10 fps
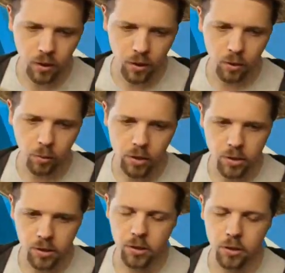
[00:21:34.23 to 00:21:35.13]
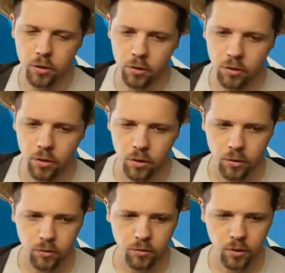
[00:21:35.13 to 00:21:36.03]
whereas these
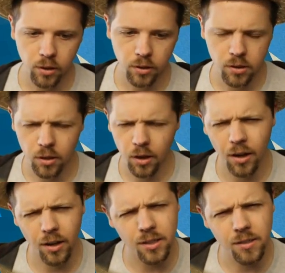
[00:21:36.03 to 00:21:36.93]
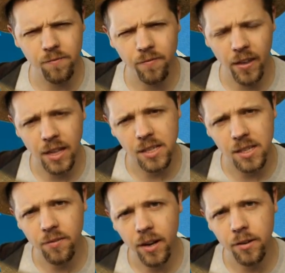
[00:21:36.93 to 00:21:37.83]
is it
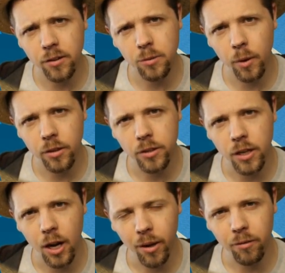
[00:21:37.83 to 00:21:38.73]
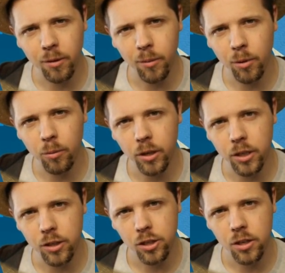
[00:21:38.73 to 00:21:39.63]
Fancy Vend or Smart Shop? I don't remember
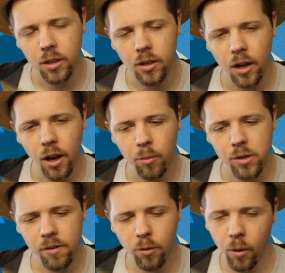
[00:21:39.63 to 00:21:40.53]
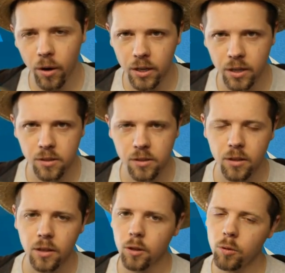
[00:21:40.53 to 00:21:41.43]
which. Whichever one it is,
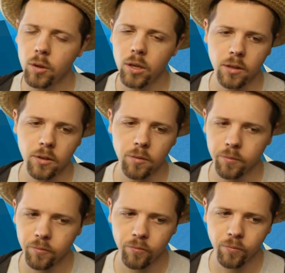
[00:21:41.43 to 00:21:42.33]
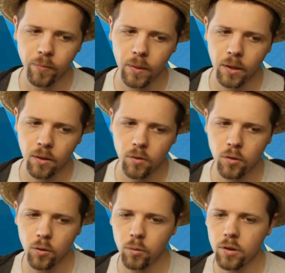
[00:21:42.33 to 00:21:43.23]
you can
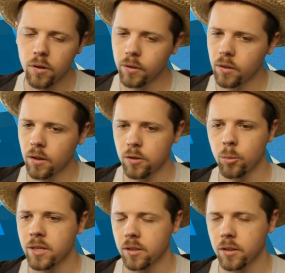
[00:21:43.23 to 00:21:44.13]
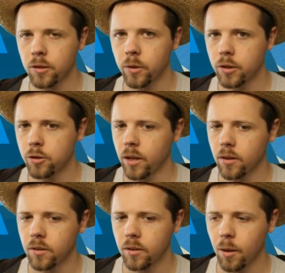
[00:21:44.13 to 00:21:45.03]
do different things. You're basically doing a
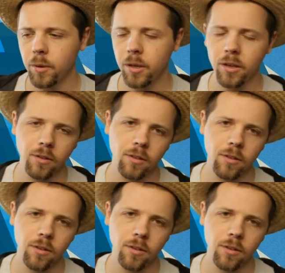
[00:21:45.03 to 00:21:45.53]
trade. I mean,